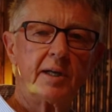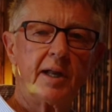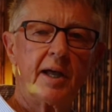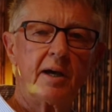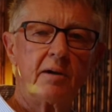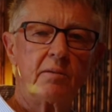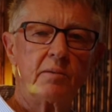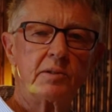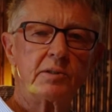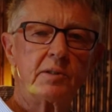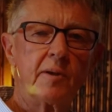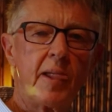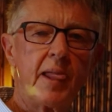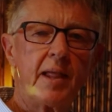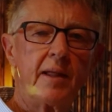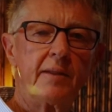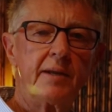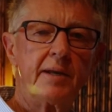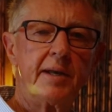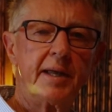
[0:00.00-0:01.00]
hours
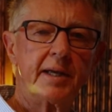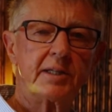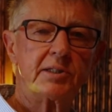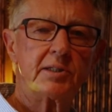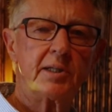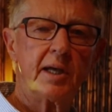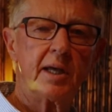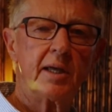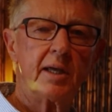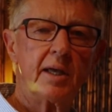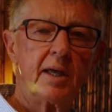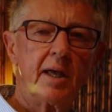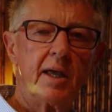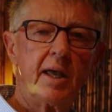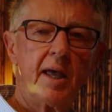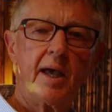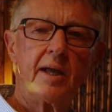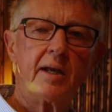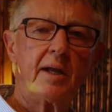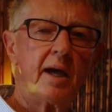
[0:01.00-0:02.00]
the next day,
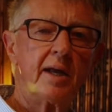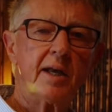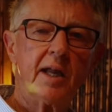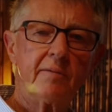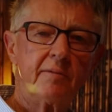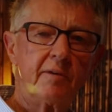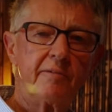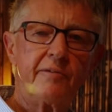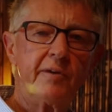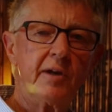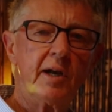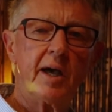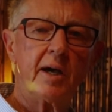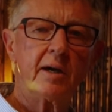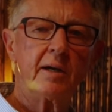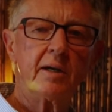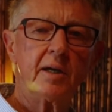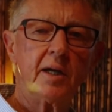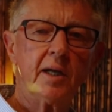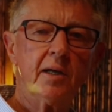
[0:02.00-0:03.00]
and I never feel
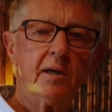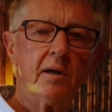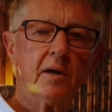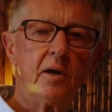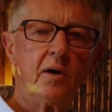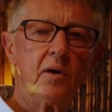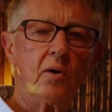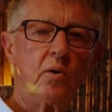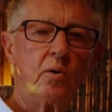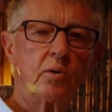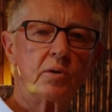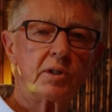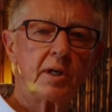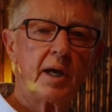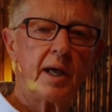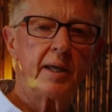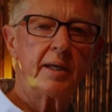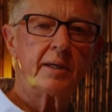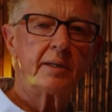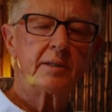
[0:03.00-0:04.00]
hungry or
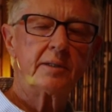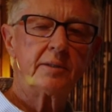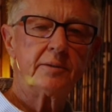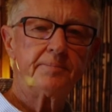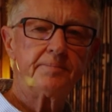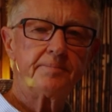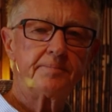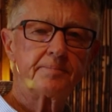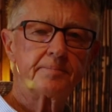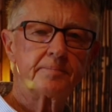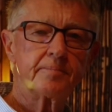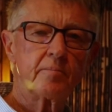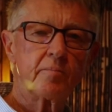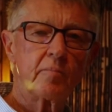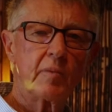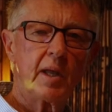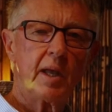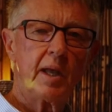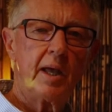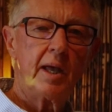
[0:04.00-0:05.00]
tired.
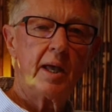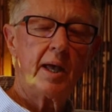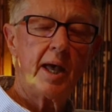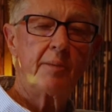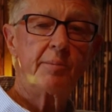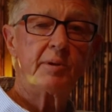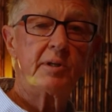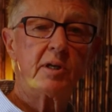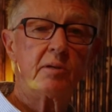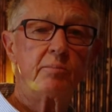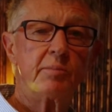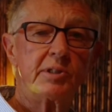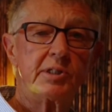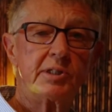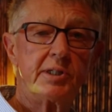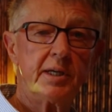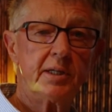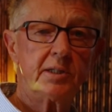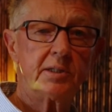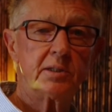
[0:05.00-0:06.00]
Habit number
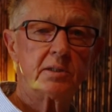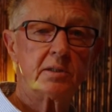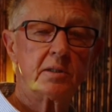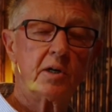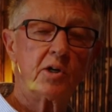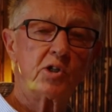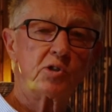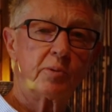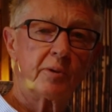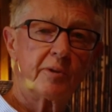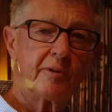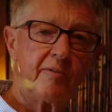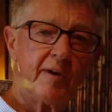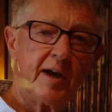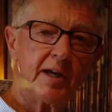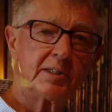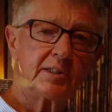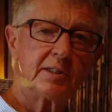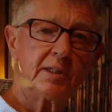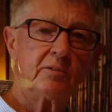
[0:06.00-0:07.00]
6 goes with
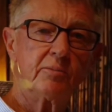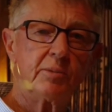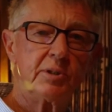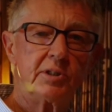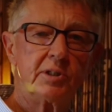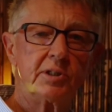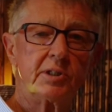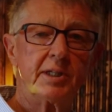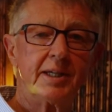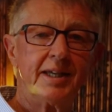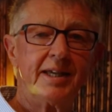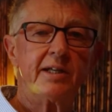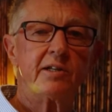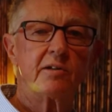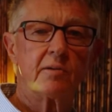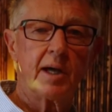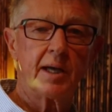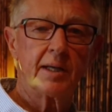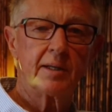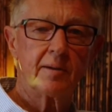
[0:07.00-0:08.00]
fasting, which is eat
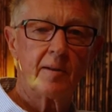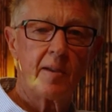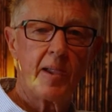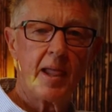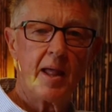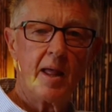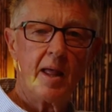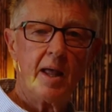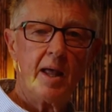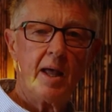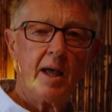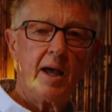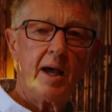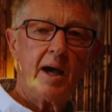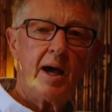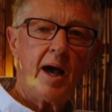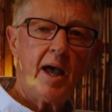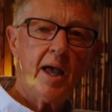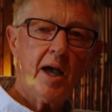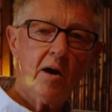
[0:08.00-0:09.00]
right.
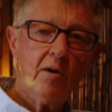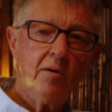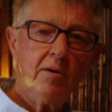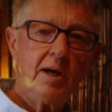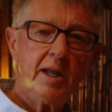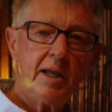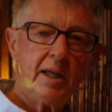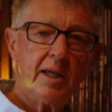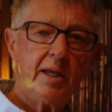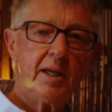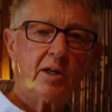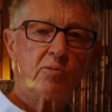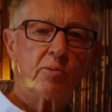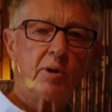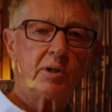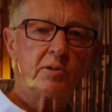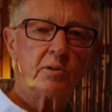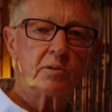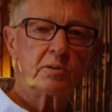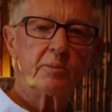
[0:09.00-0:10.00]
I only eat
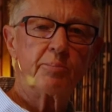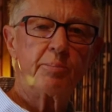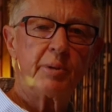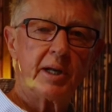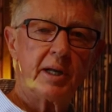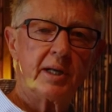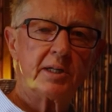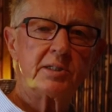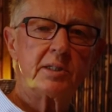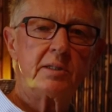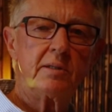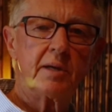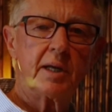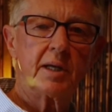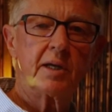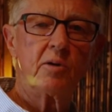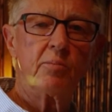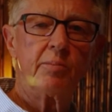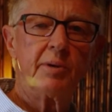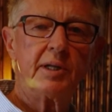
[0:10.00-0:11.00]
what Dr. Bredesen
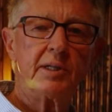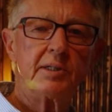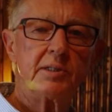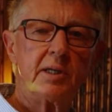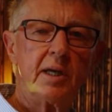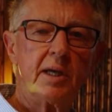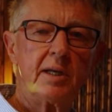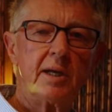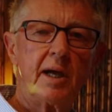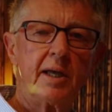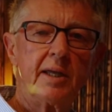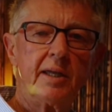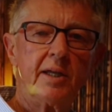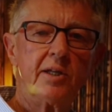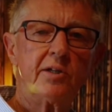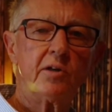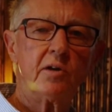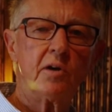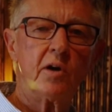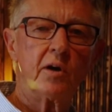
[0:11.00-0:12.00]
recommends, and I
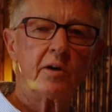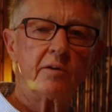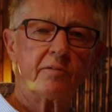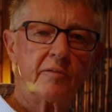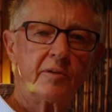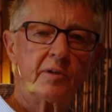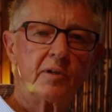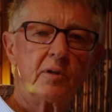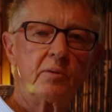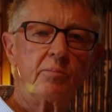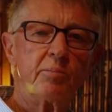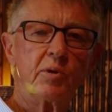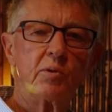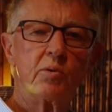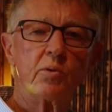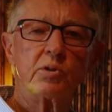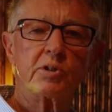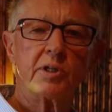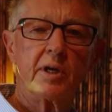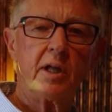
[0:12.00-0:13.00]
eat a lot of it
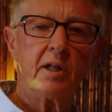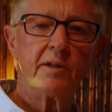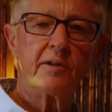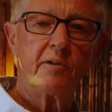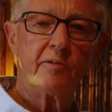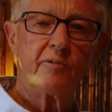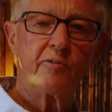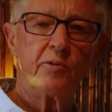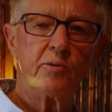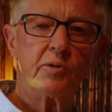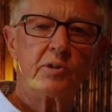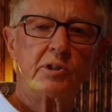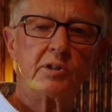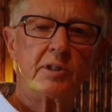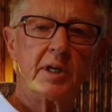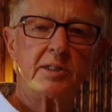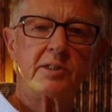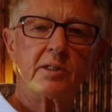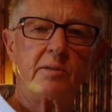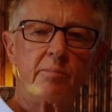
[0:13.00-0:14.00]
because healthy foods
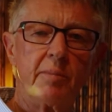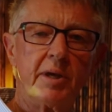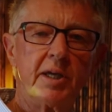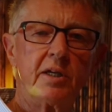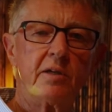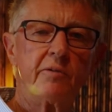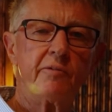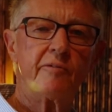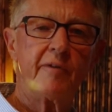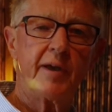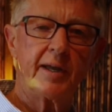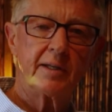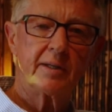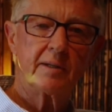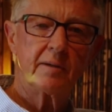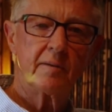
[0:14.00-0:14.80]
doesn't make you fat.